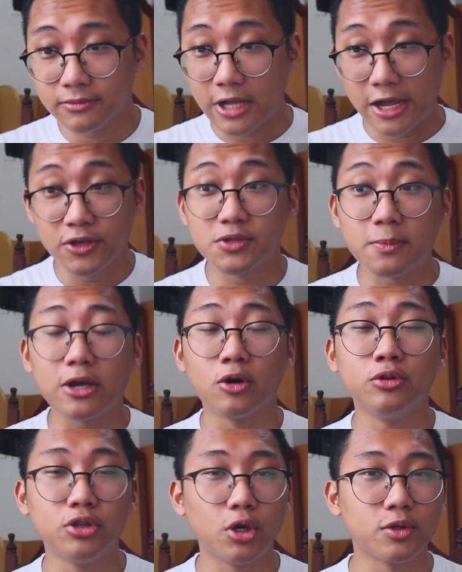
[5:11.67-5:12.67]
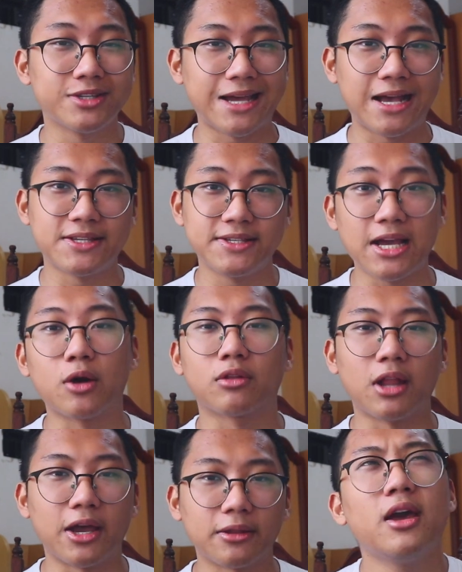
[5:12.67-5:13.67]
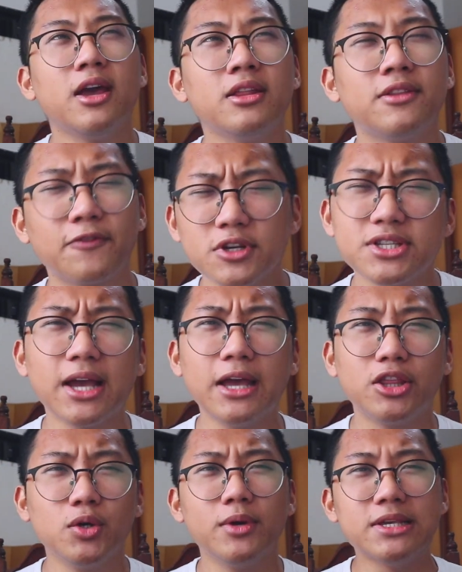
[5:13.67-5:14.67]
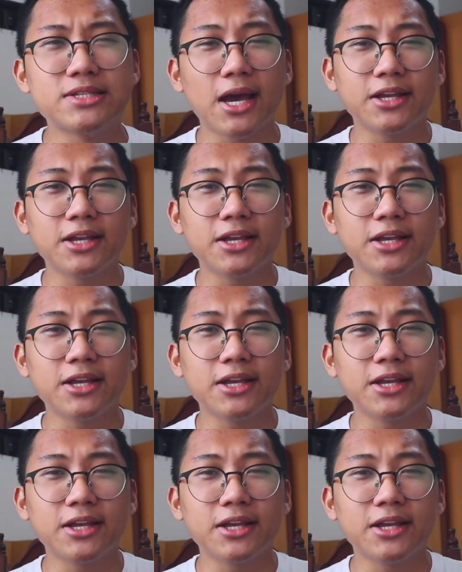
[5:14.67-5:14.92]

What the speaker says: I use my own notes as the outline. And the first thing I do is I